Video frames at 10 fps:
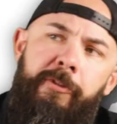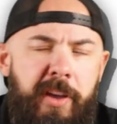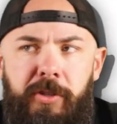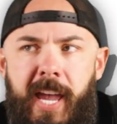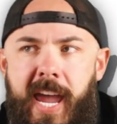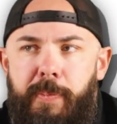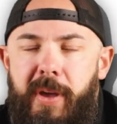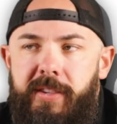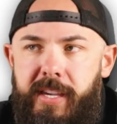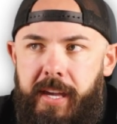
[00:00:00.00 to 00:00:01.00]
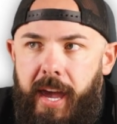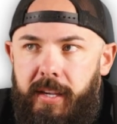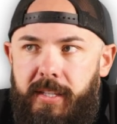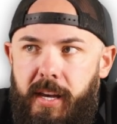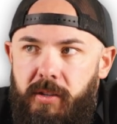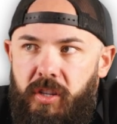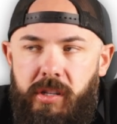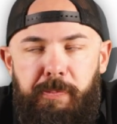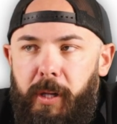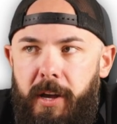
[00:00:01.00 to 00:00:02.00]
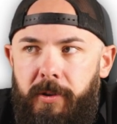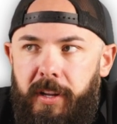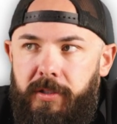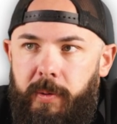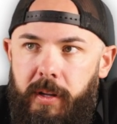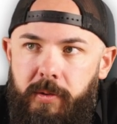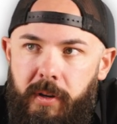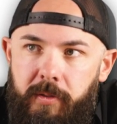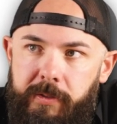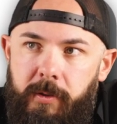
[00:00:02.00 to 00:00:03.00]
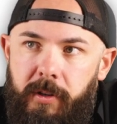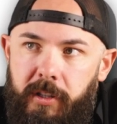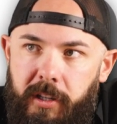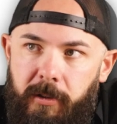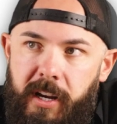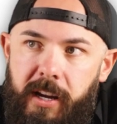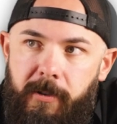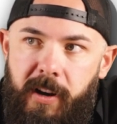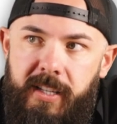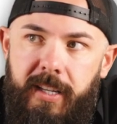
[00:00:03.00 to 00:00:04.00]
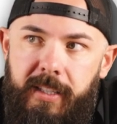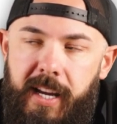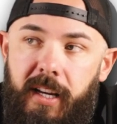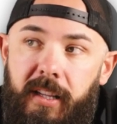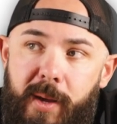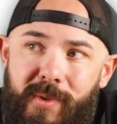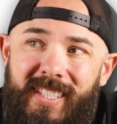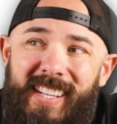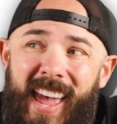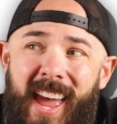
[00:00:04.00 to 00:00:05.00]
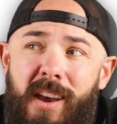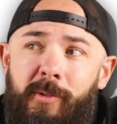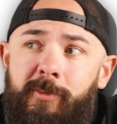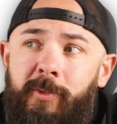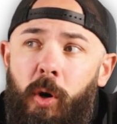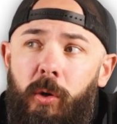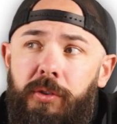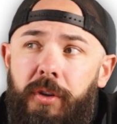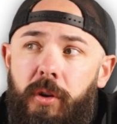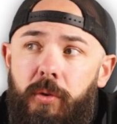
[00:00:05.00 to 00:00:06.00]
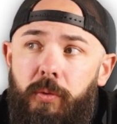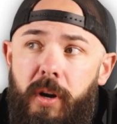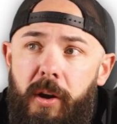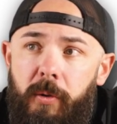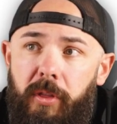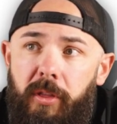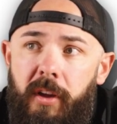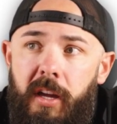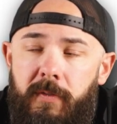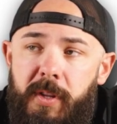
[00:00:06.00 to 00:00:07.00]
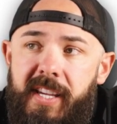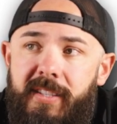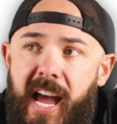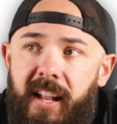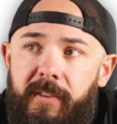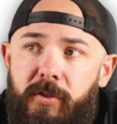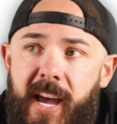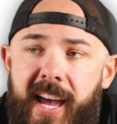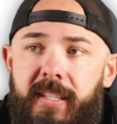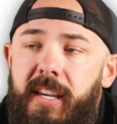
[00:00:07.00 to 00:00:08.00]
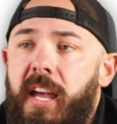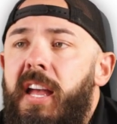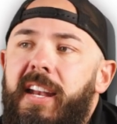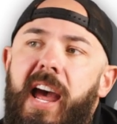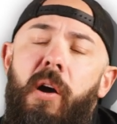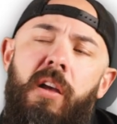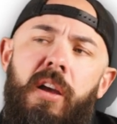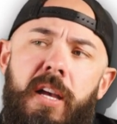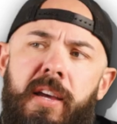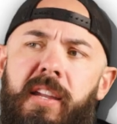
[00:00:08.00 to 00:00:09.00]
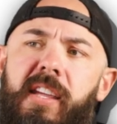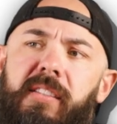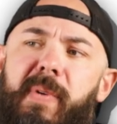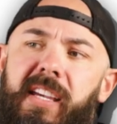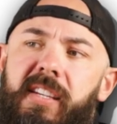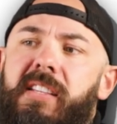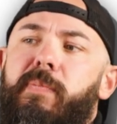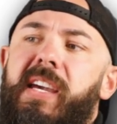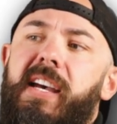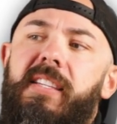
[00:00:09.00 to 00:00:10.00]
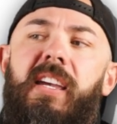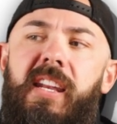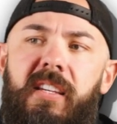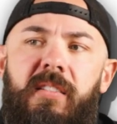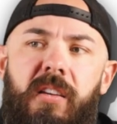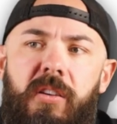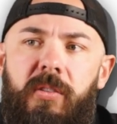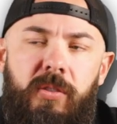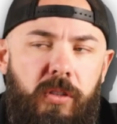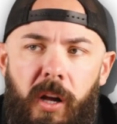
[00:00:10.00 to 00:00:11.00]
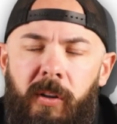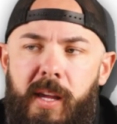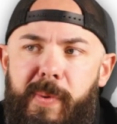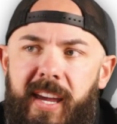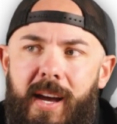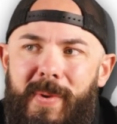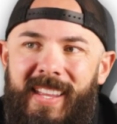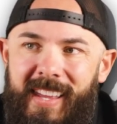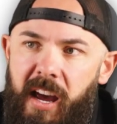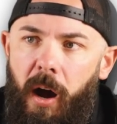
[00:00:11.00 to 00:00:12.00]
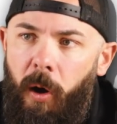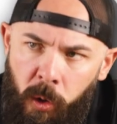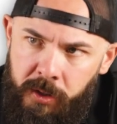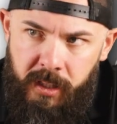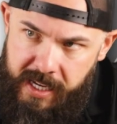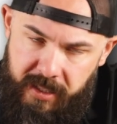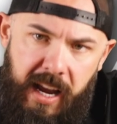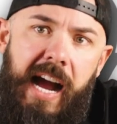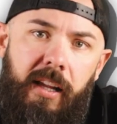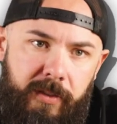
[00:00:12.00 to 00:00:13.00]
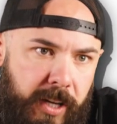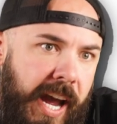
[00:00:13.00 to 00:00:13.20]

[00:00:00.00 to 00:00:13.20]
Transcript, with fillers: Fish tank PC case sales explode in 2024. Korean retail data claims 10-fold growth for these style of chassis. Now, this makes sense because it is slowly becoming the only style of